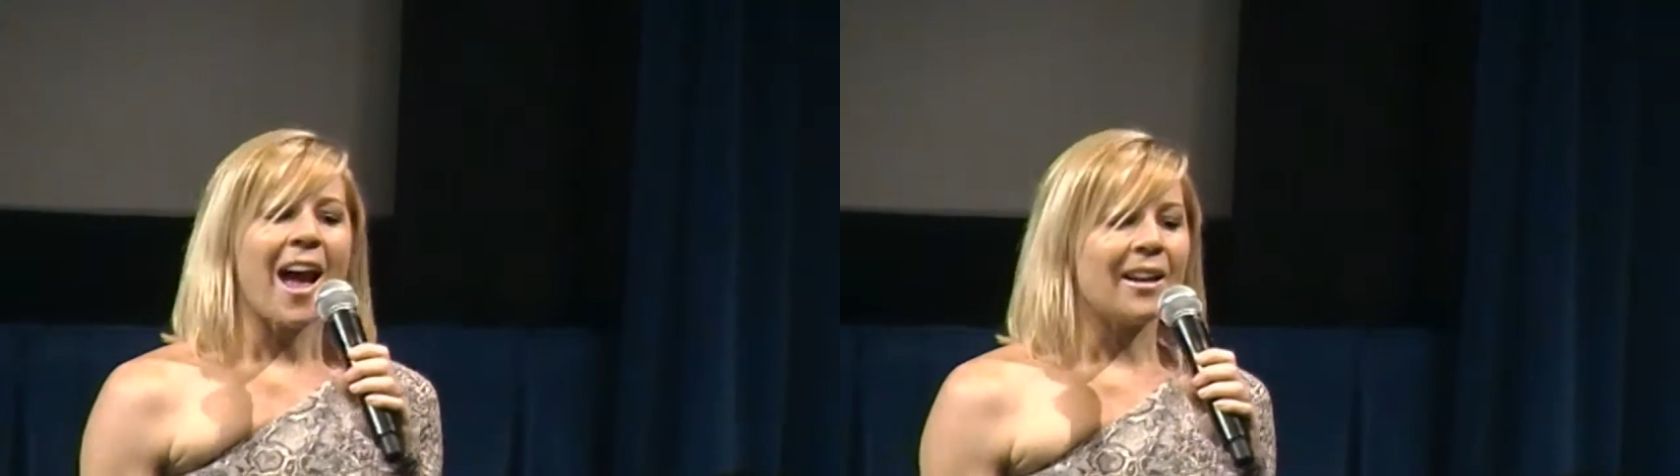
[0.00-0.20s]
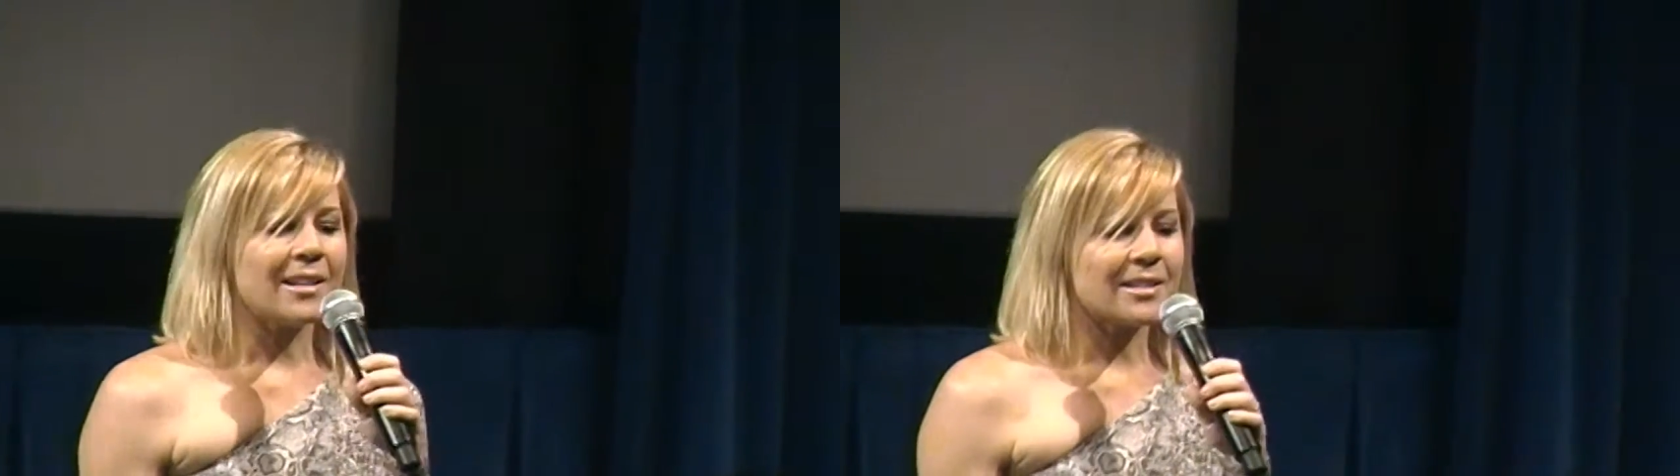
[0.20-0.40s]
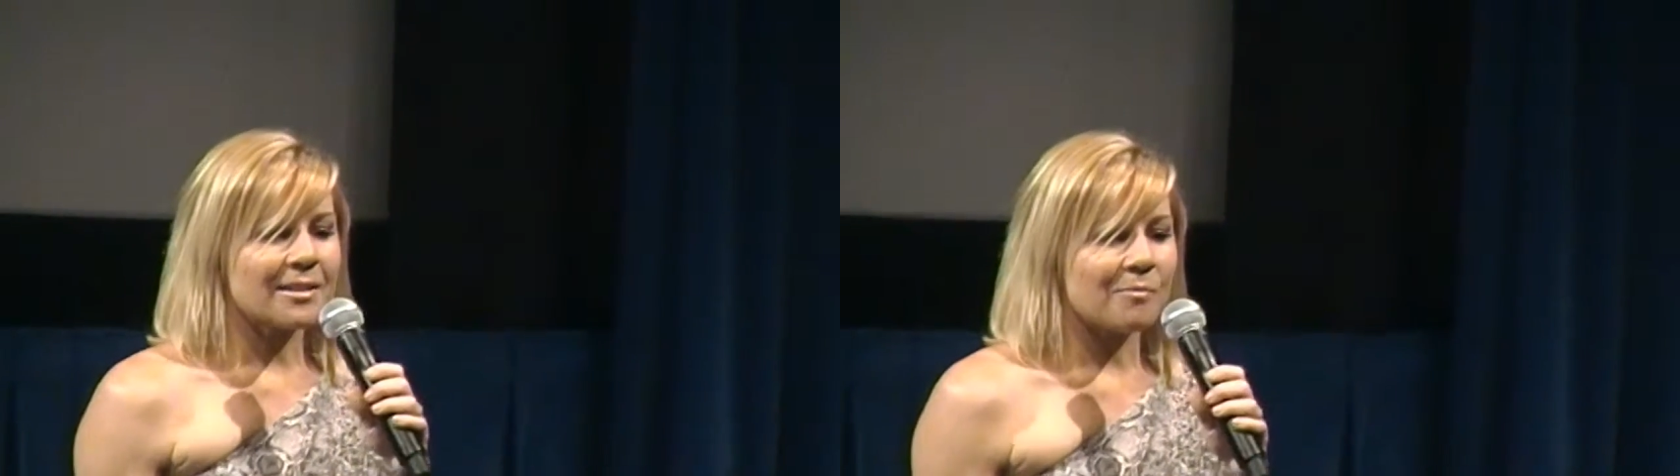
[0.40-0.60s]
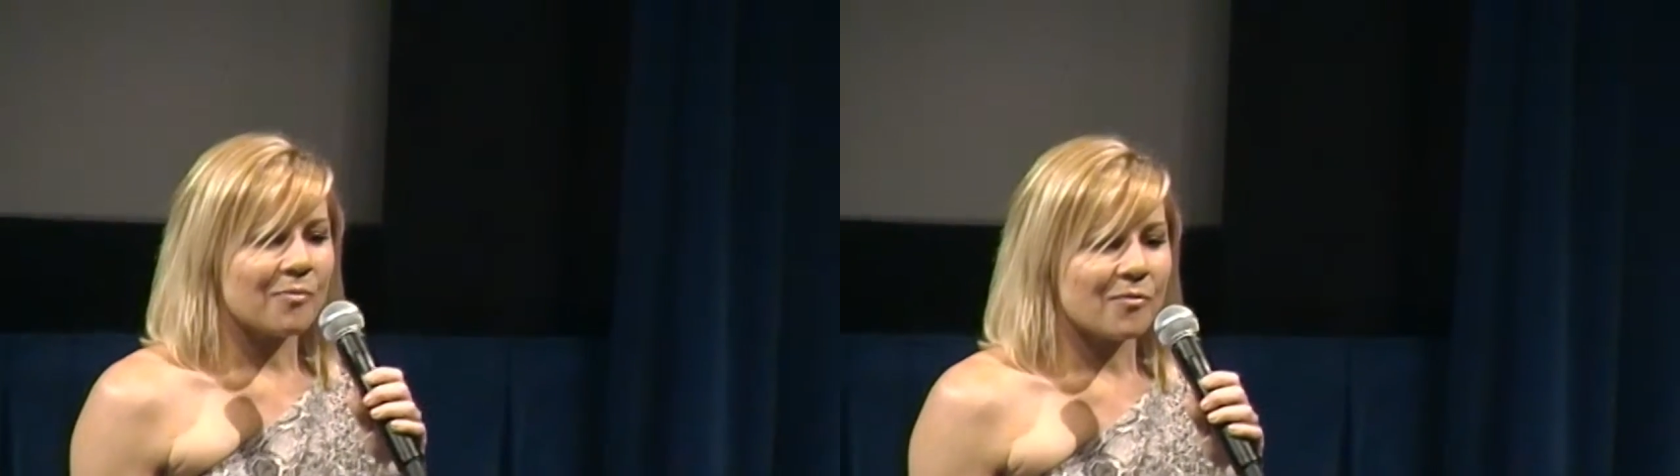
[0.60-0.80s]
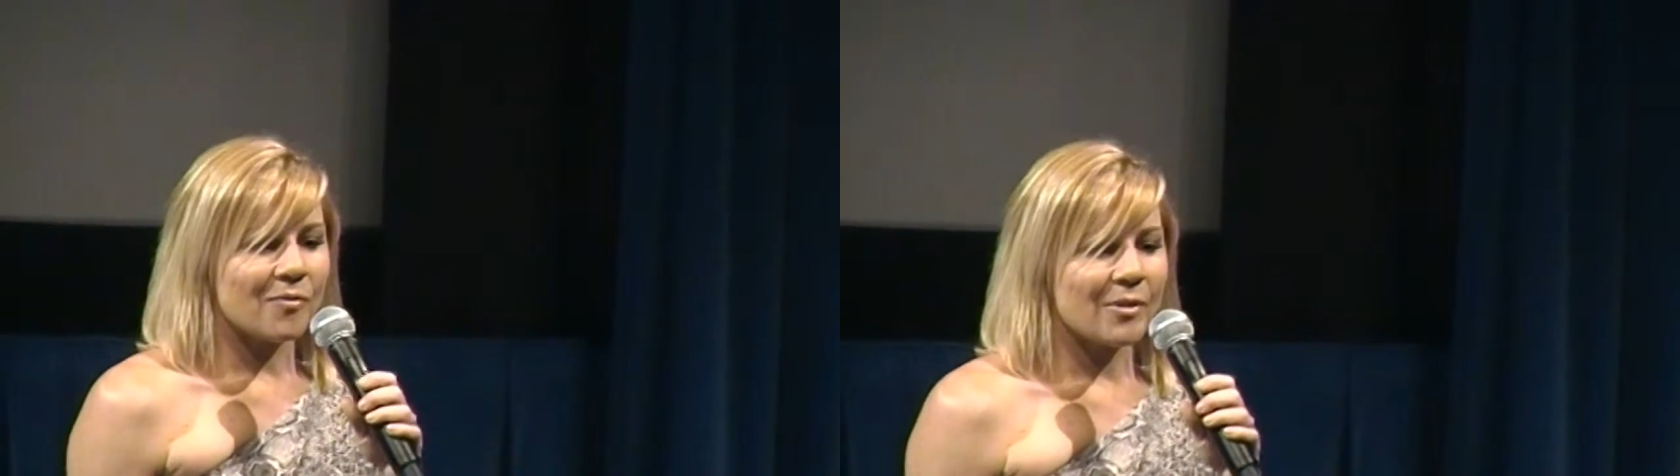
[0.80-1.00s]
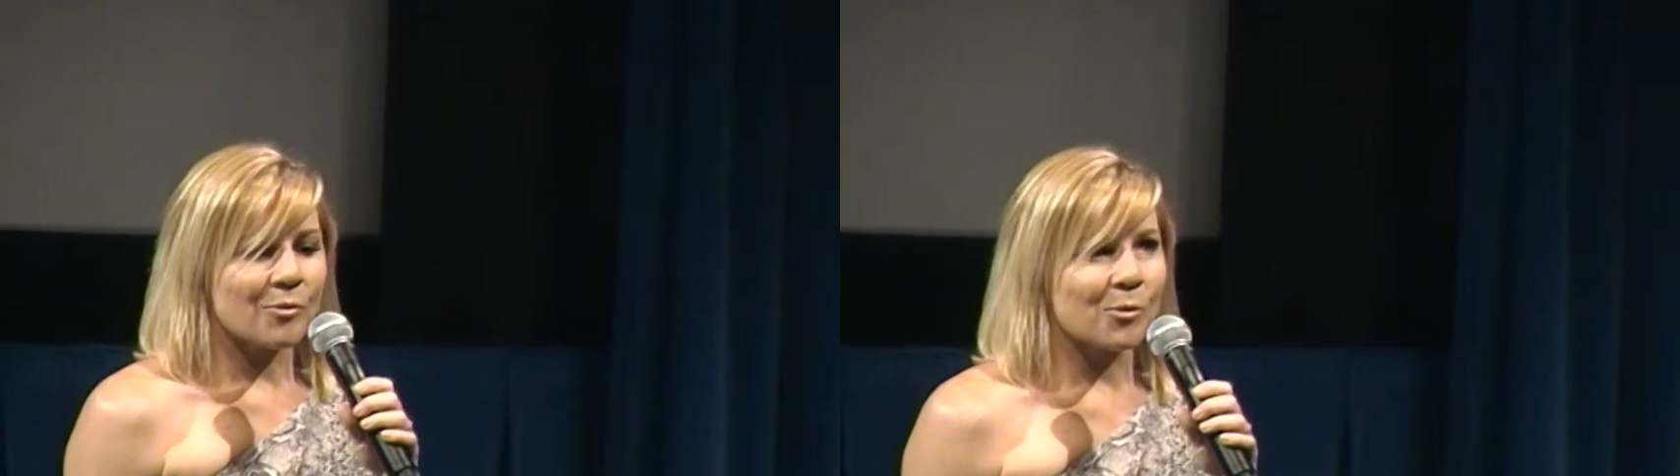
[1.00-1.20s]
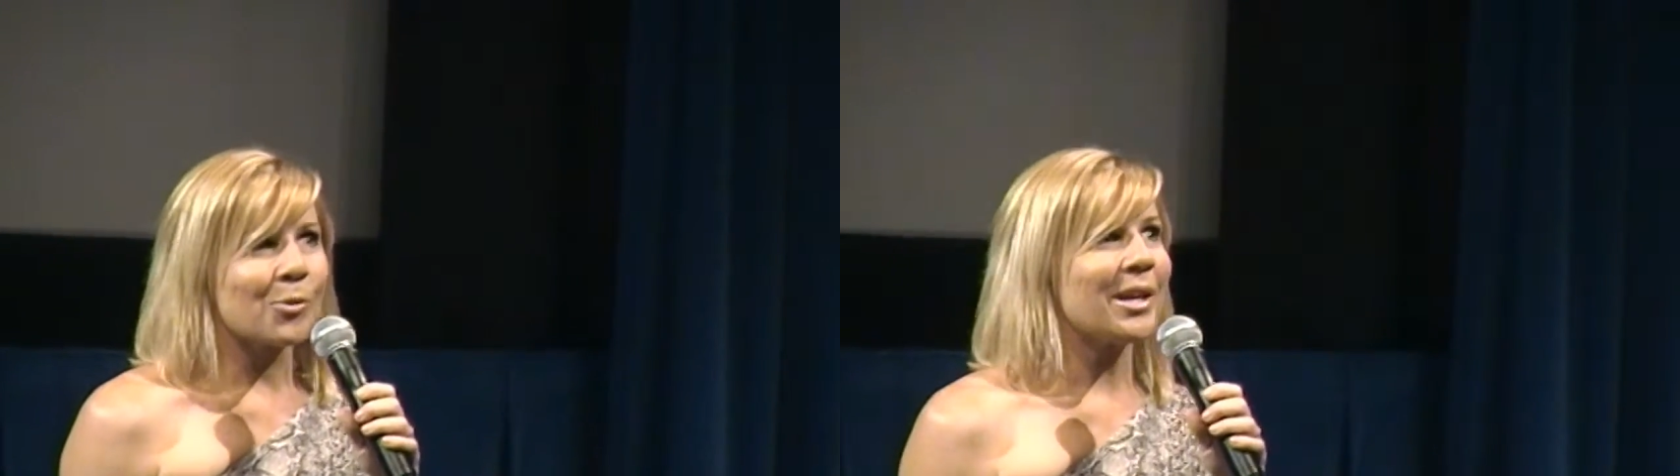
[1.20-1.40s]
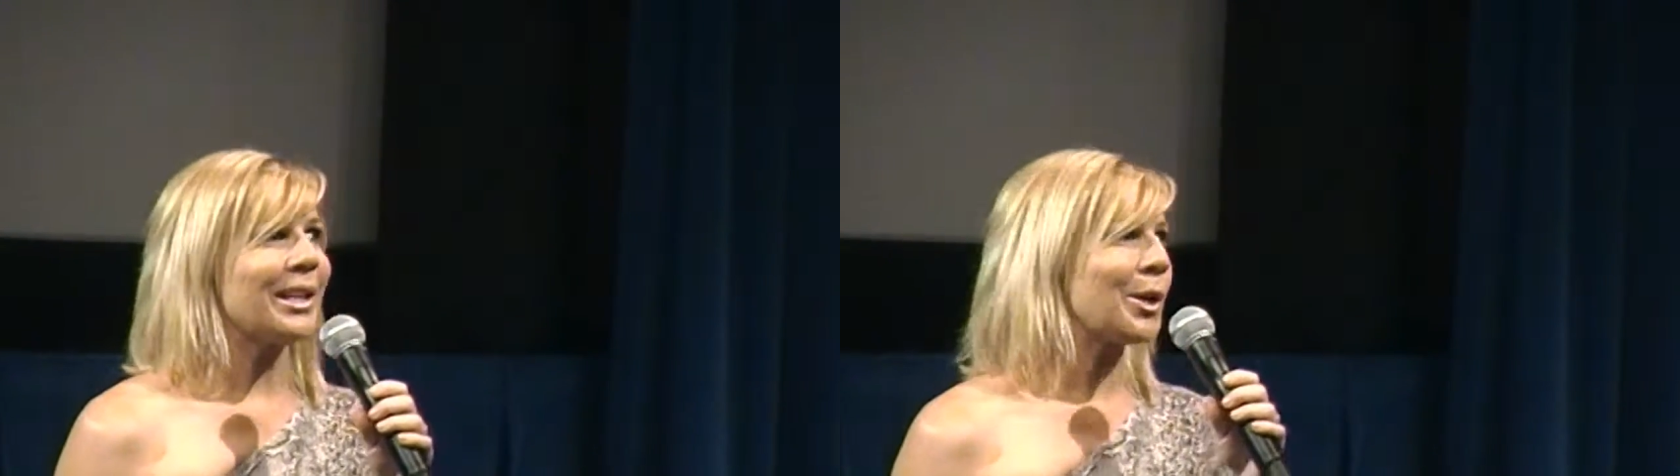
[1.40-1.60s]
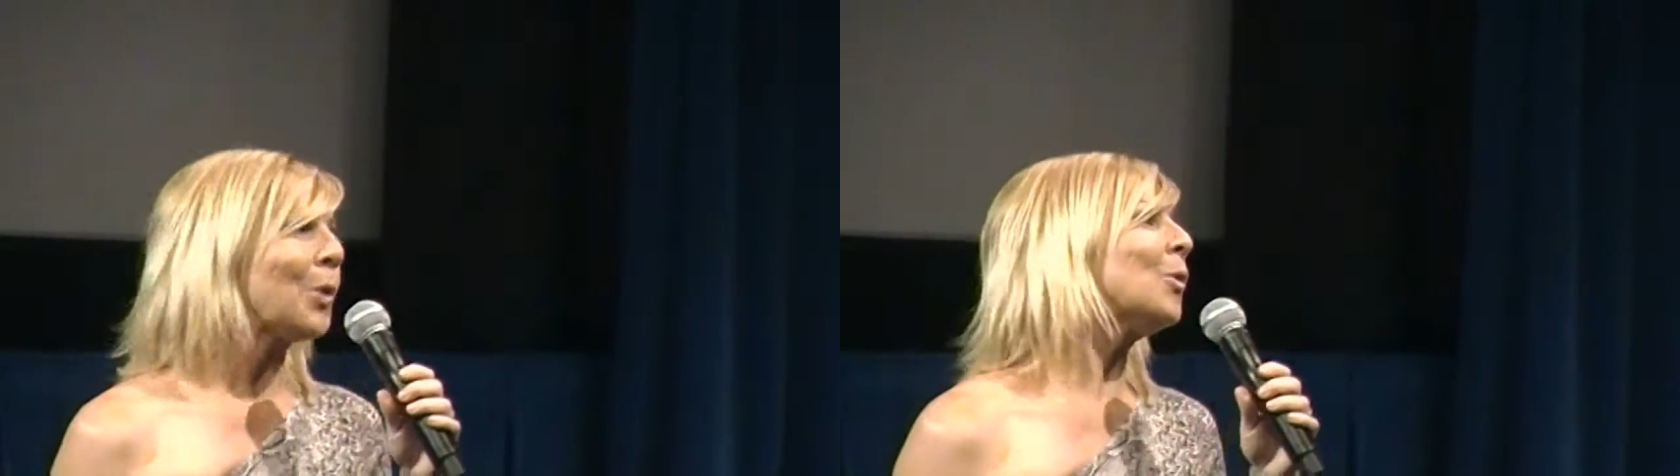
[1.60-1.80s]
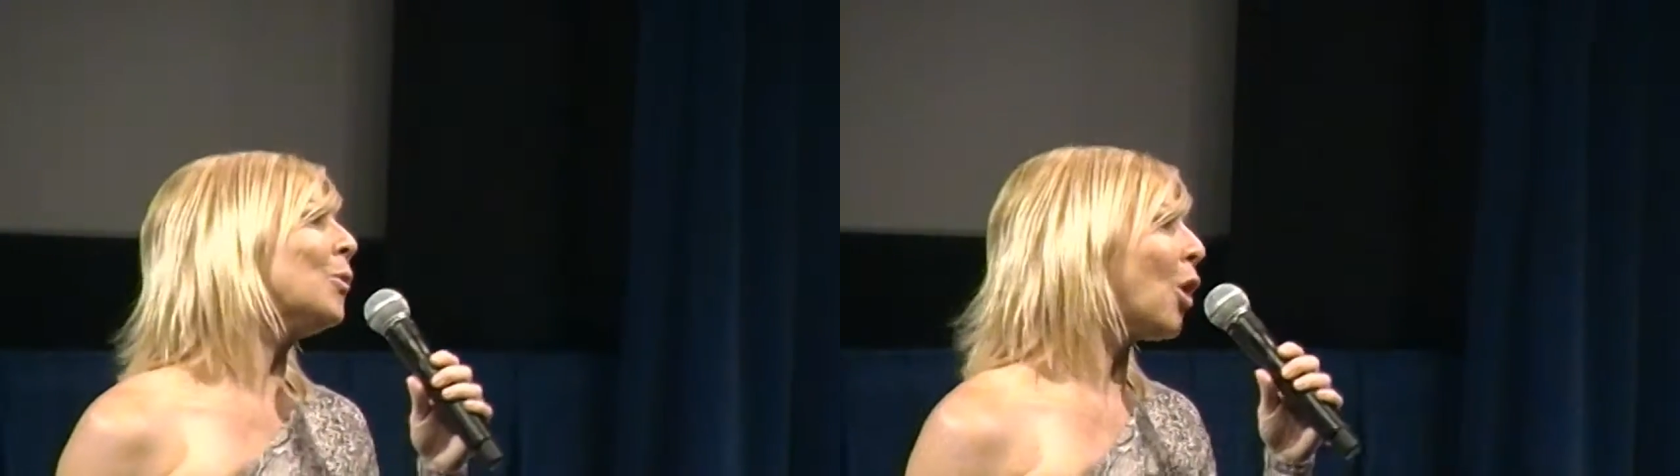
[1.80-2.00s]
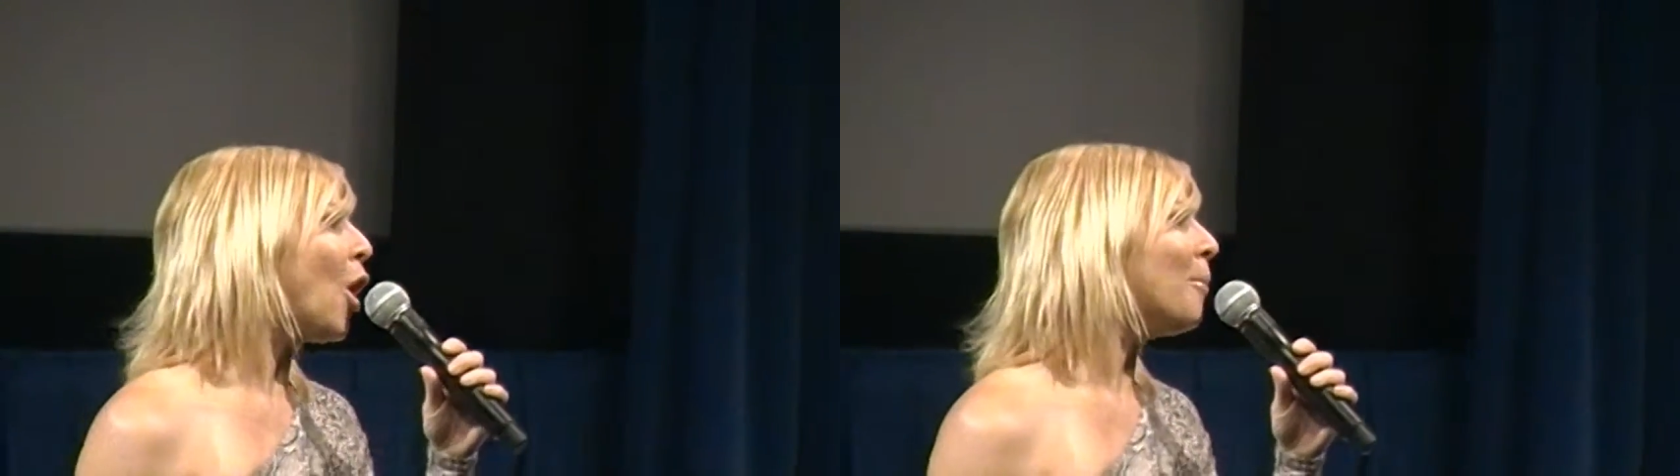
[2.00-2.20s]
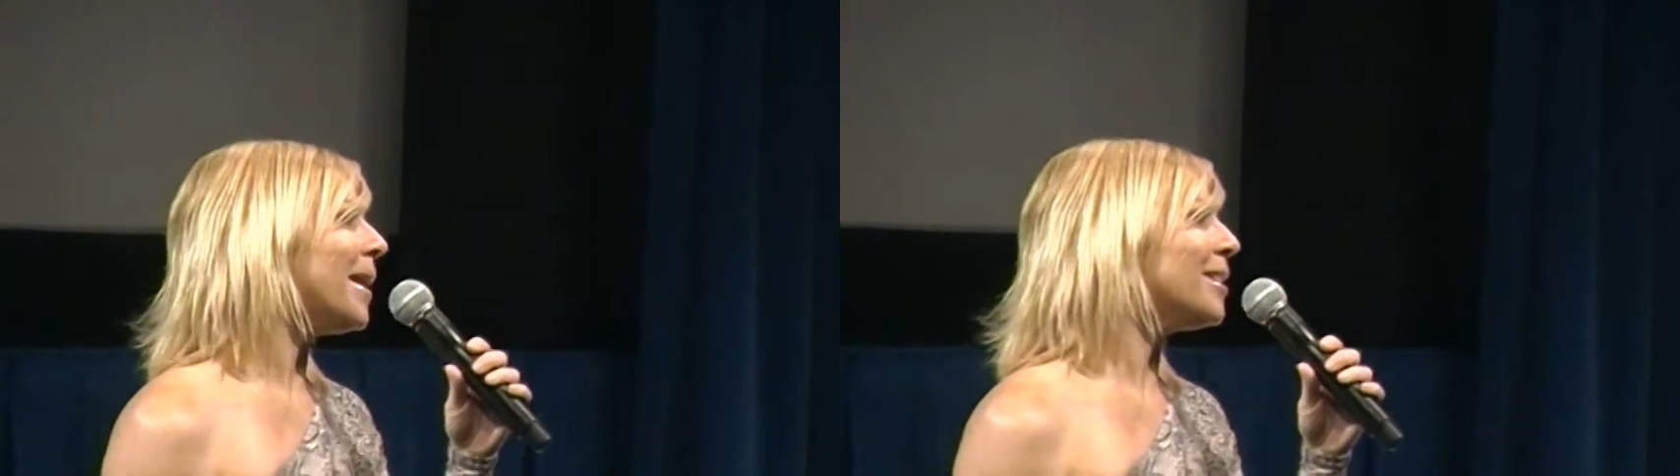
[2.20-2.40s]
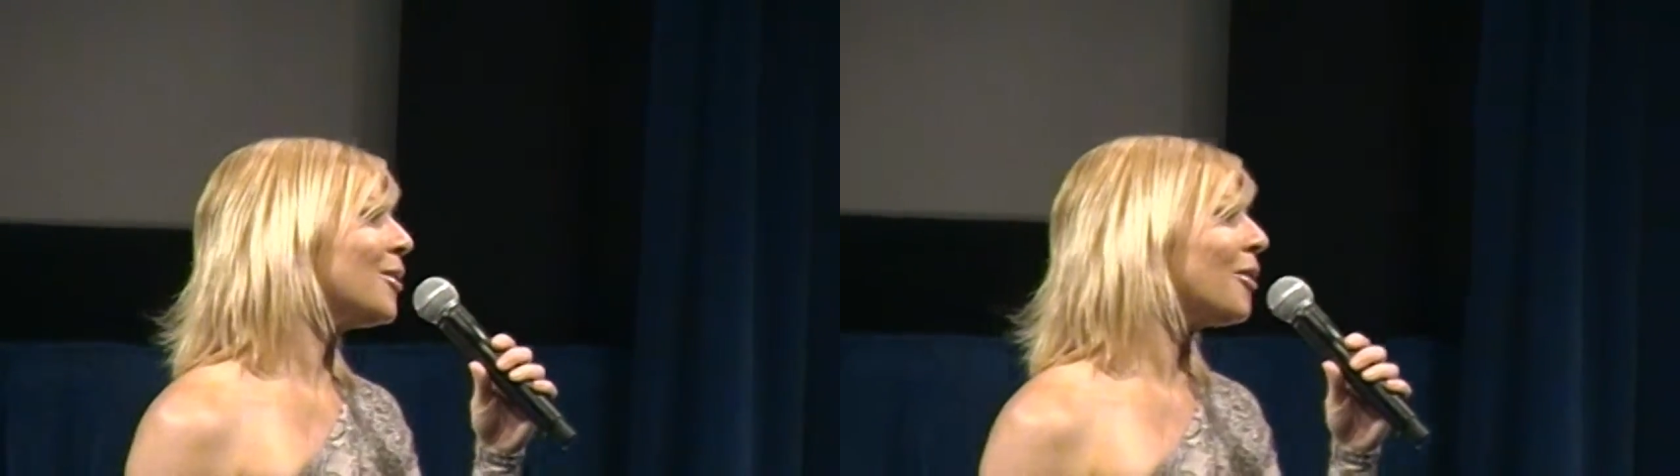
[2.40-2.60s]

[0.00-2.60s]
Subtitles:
And it's a really cool comment